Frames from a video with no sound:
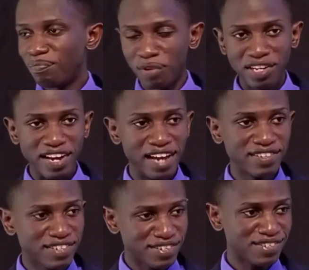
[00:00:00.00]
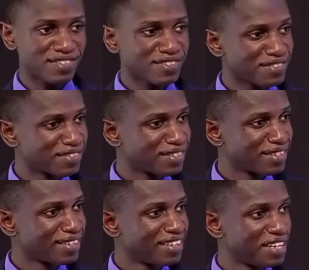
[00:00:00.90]
Pregnancies.
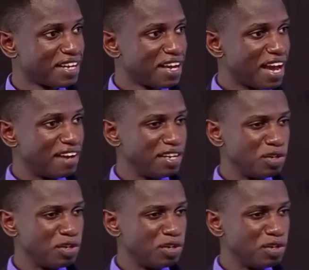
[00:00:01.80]
And